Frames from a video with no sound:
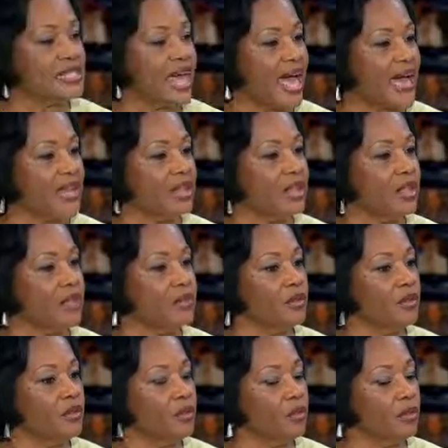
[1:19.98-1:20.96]
that
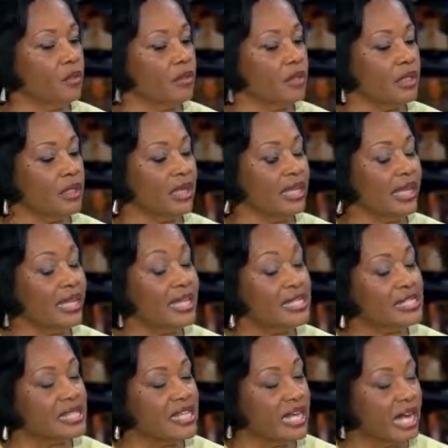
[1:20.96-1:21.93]
it
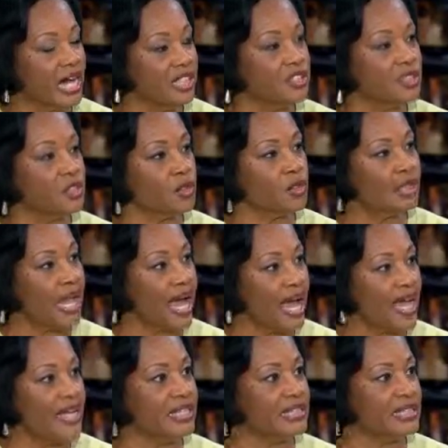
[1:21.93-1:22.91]
is the
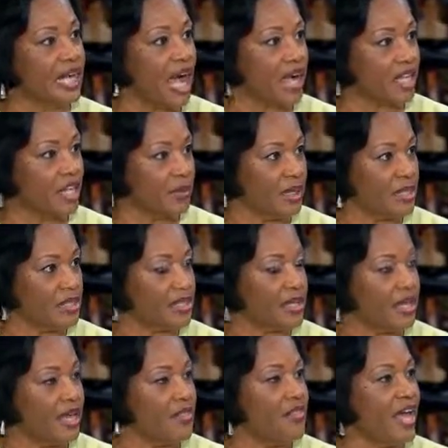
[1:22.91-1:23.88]
underlying documents
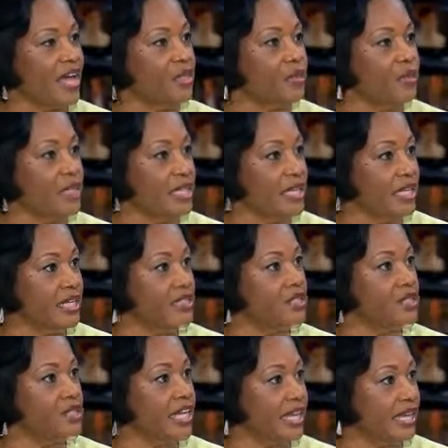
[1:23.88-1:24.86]
that you
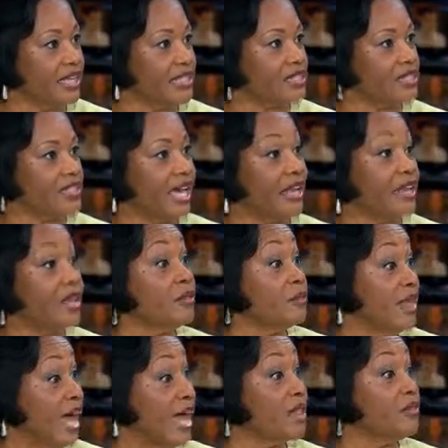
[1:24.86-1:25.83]
need to get
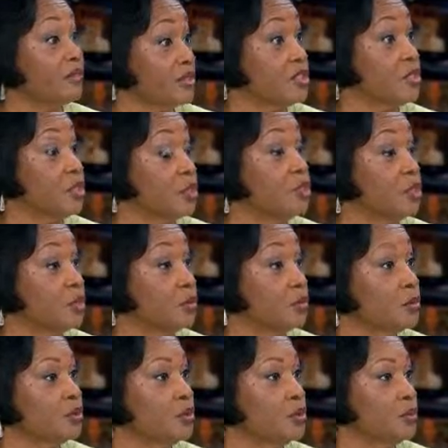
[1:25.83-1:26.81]

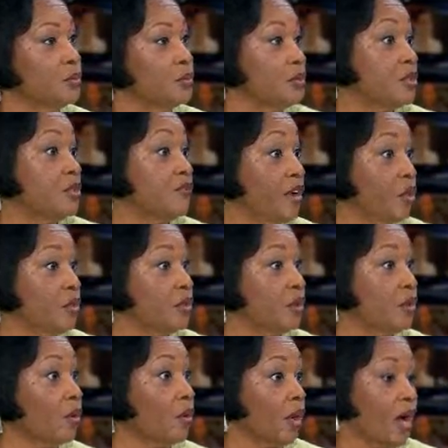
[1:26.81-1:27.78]
to
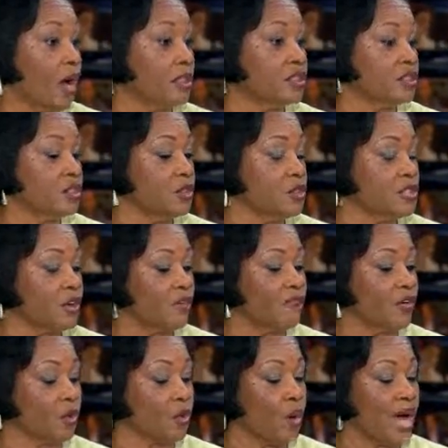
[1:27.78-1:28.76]
vote or to use a
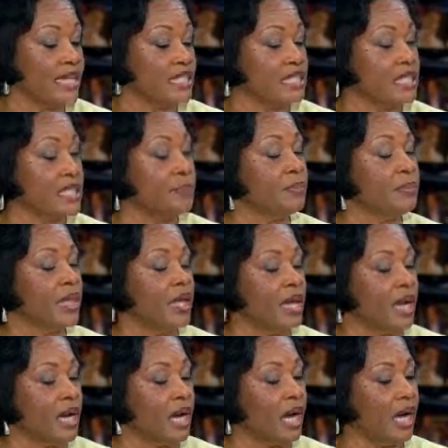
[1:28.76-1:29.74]
photo ID.
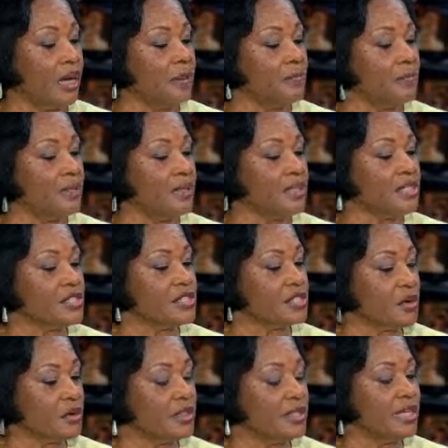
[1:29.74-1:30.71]

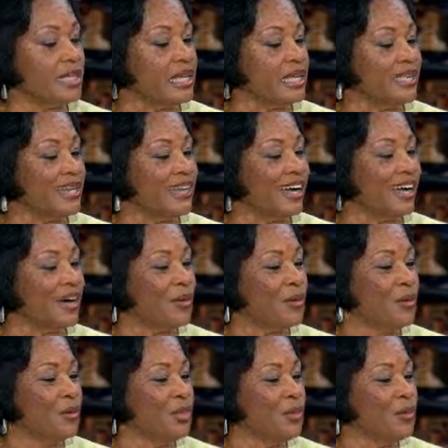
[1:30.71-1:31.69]
Certainly,
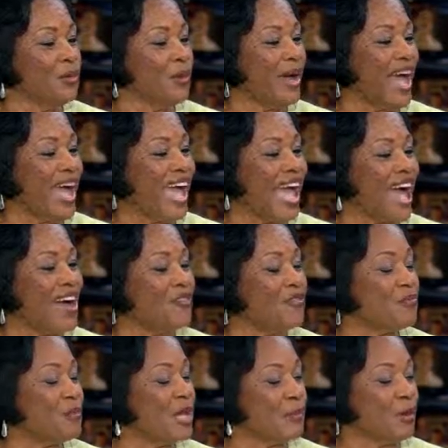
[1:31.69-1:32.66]
when you
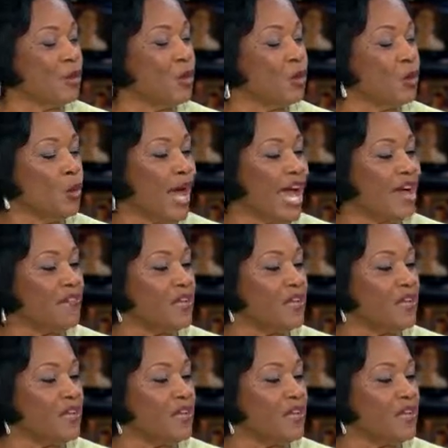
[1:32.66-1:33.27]
have people who